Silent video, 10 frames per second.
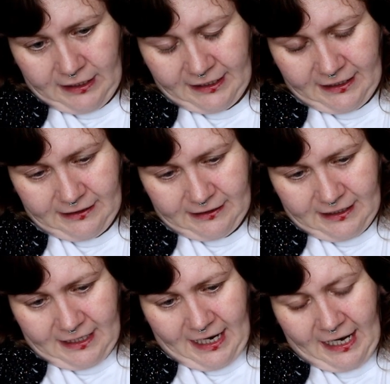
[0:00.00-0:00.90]
And
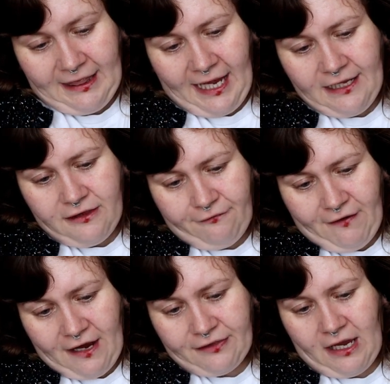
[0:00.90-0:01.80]
I like the
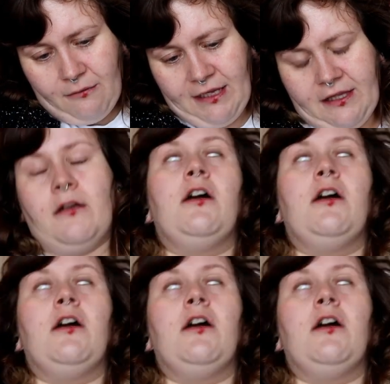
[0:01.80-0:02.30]
fact that with,